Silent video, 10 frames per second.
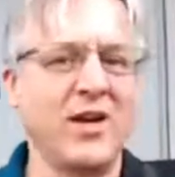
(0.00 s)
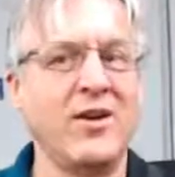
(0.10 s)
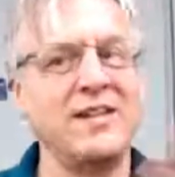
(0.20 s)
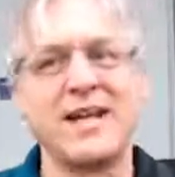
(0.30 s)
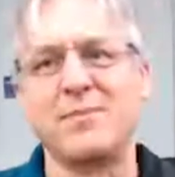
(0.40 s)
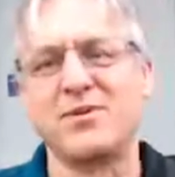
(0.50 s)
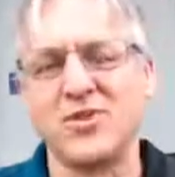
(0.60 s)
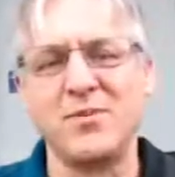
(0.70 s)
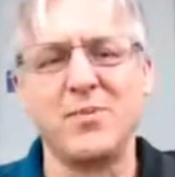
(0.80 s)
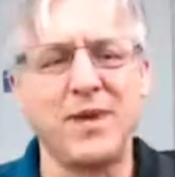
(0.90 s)
Or any type of
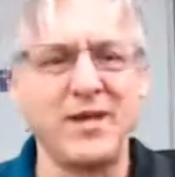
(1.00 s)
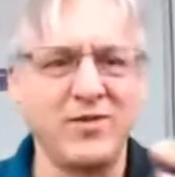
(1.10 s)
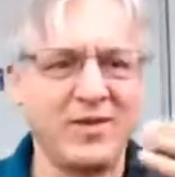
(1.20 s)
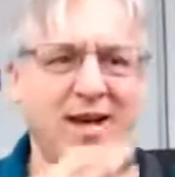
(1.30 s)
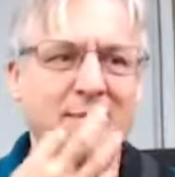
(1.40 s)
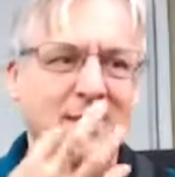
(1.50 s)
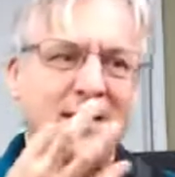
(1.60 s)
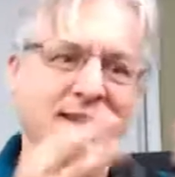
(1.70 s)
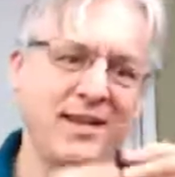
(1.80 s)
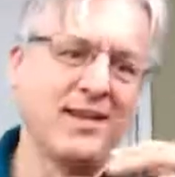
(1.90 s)
tribute band, you've got
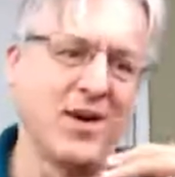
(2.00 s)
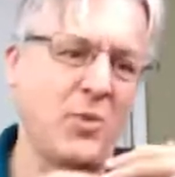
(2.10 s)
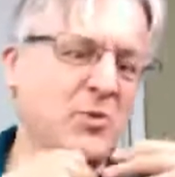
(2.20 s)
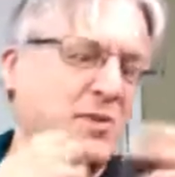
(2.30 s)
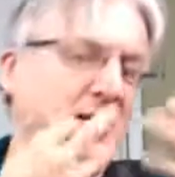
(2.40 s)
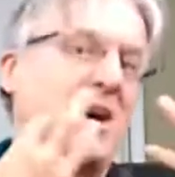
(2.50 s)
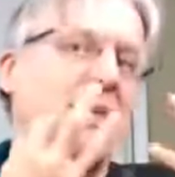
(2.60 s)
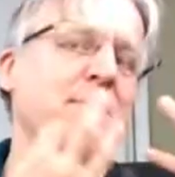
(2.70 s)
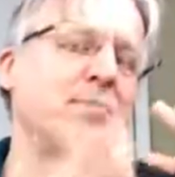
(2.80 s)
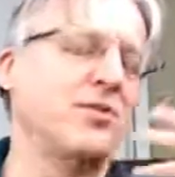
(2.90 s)
to almost become
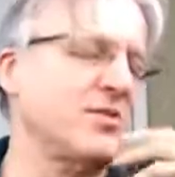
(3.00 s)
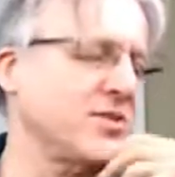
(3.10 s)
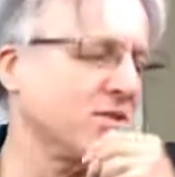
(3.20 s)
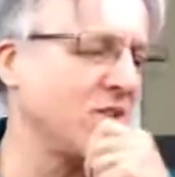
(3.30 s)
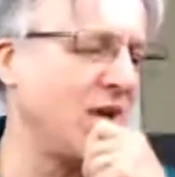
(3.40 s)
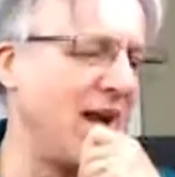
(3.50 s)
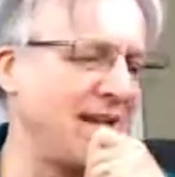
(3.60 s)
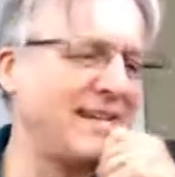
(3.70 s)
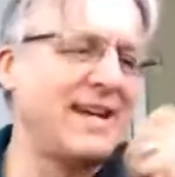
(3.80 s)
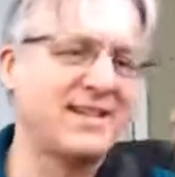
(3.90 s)
that person. So I had to
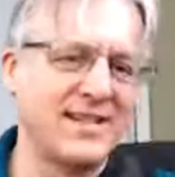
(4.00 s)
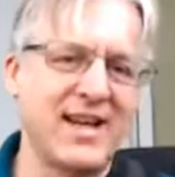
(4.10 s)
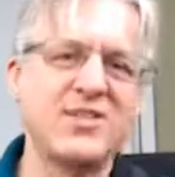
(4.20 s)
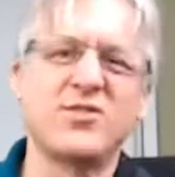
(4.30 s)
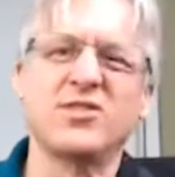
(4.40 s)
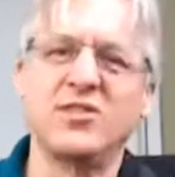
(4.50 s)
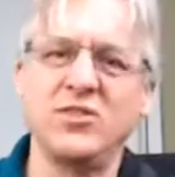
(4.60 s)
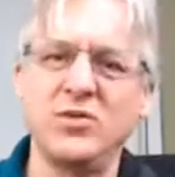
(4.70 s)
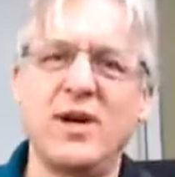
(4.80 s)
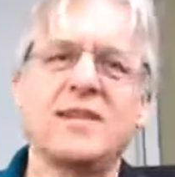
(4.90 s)
catch those little
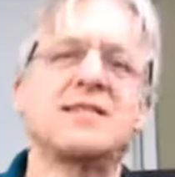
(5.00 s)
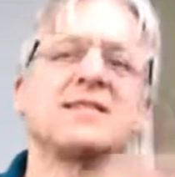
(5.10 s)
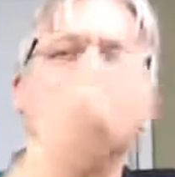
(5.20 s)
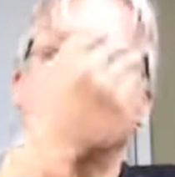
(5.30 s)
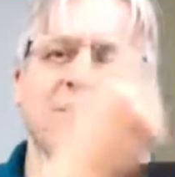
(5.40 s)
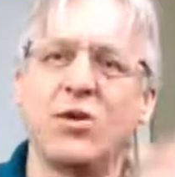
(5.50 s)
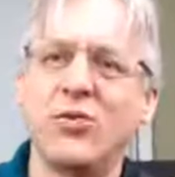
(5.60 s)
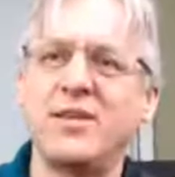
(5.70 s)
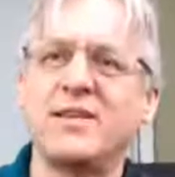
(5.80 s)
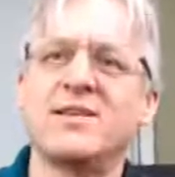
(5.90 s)
nuances and slow
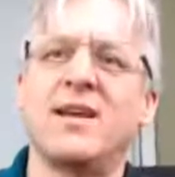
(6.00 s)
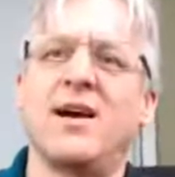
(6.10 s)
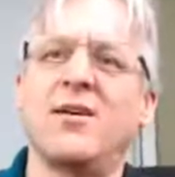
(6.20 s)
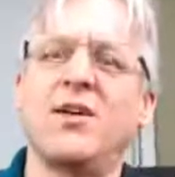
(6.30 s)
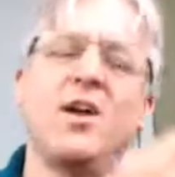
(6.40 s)
things down.